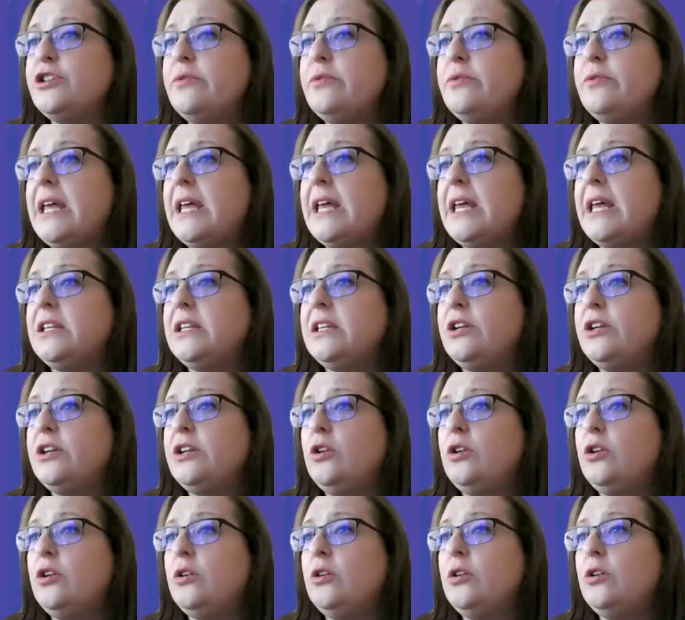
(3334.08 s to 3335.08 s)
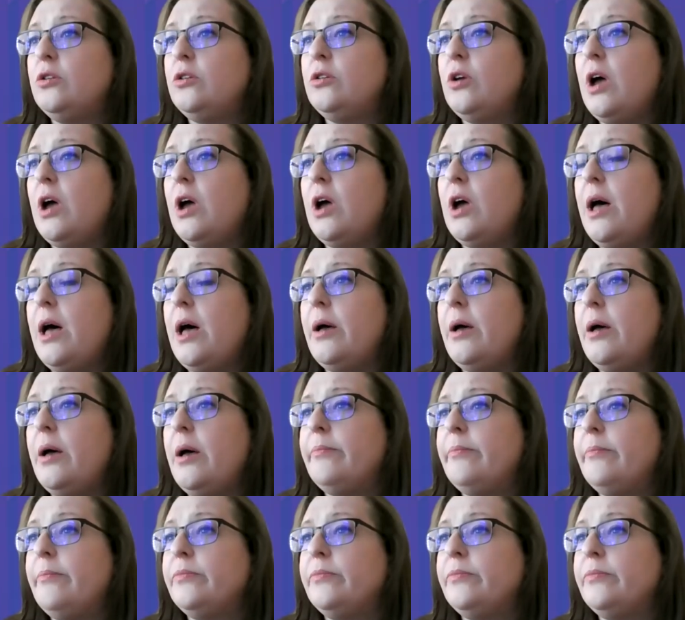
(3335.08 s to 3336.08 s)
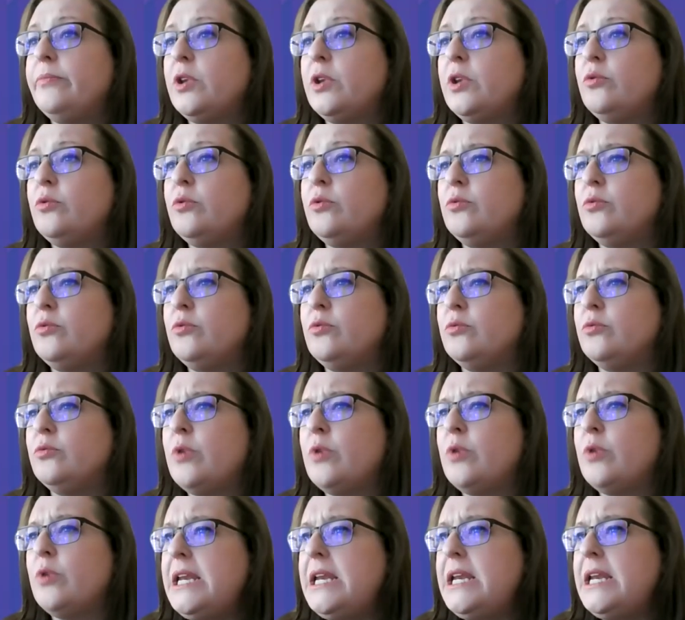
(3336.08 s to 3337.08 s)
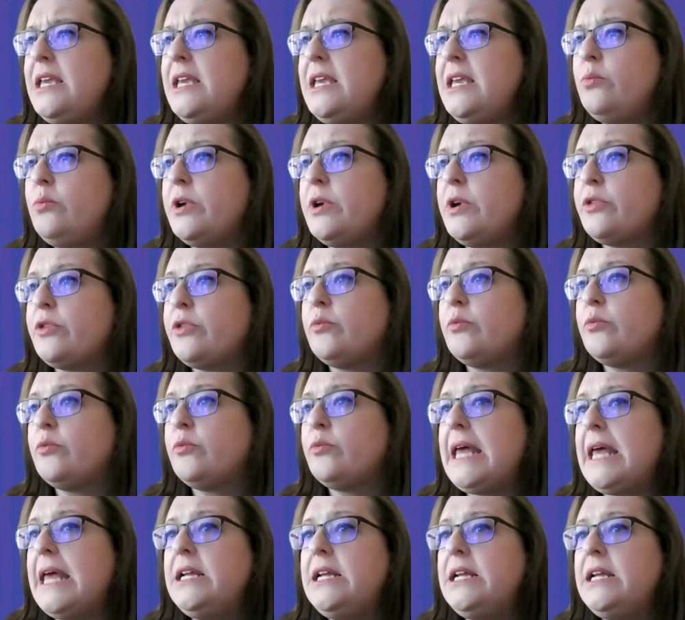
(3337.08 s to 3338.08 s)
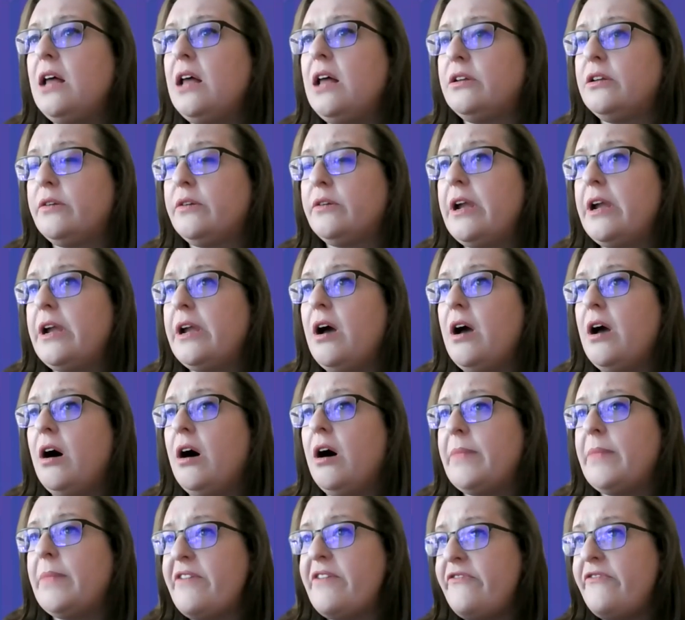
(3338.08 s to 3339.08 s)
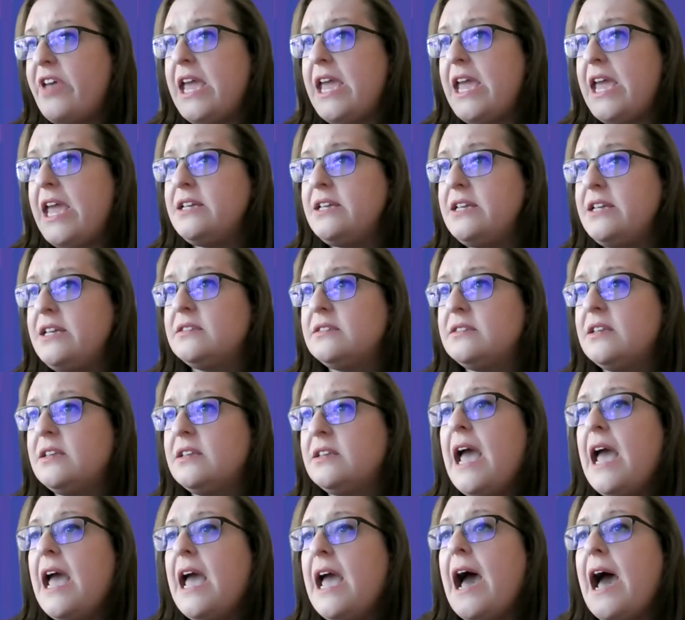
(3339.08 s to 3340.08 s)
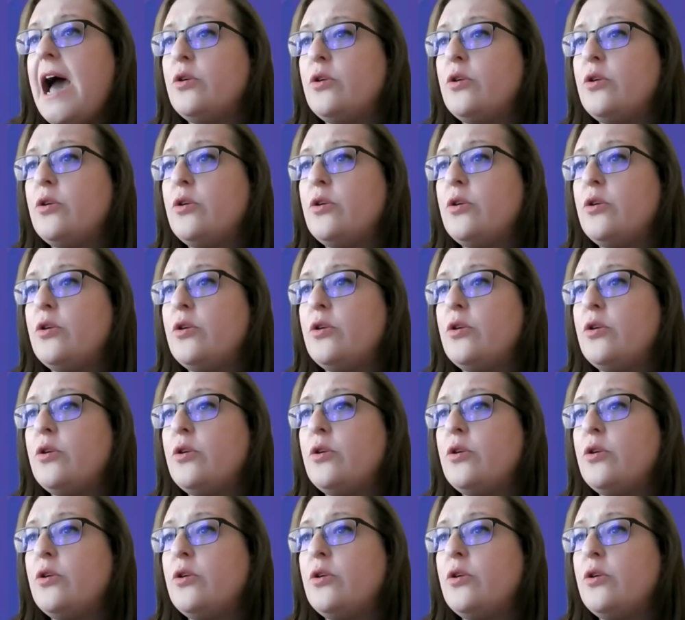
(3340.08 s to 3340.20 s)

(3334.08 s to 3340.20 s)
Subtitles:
get a little ruddy with red coloring on my face. How